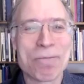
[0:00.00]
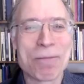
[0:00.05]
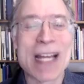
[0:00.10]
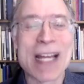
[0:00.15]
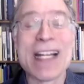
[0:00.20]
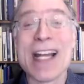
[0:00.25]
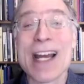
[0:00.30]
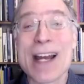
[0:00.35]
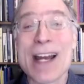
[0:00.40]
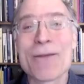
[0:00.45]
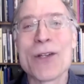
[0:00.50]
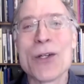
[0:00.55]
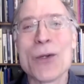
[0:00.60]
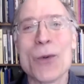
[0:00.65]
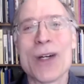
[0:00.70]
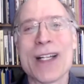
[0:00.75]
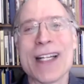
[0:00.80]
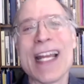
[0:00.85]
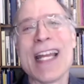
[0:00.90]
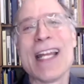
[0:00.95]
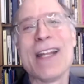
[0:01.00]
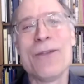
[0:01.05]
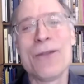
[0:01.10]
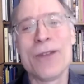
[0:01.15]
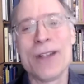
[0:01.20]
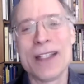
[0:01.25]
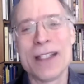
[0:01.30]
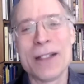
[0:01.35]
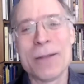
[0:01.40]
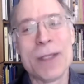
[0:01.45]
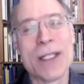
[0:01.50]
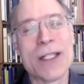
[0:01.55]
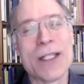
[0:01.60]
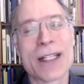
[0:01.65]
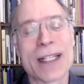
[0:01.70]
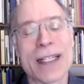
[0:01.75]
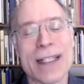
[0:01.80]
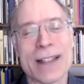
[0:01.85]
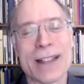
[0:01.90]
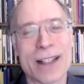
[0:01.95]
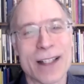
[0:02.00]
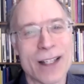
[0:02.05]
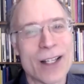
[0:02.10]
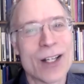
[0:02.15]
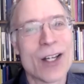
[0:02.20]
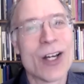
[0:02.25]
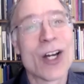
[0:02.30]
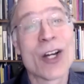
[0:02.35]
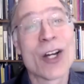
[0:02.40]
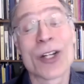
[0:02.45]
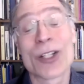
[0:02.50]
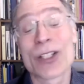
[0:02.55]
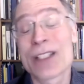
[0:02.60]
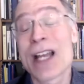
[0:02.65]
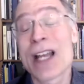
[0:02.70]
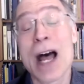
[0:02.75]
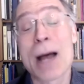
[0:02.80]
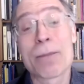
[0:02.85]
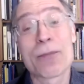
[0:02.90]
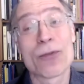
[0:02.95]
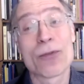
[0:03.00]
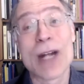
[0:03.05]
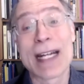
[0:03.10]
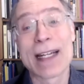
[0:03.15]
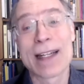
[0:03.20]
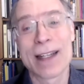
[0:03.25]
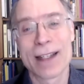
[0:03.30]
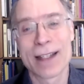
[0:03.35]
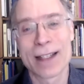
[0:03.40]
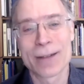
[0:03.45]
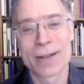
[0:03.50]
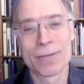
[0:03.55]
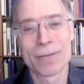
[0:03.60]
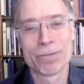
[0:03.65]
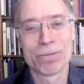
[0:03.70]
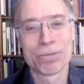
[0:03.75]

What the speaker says: and everyone envied Birgit her top ranking.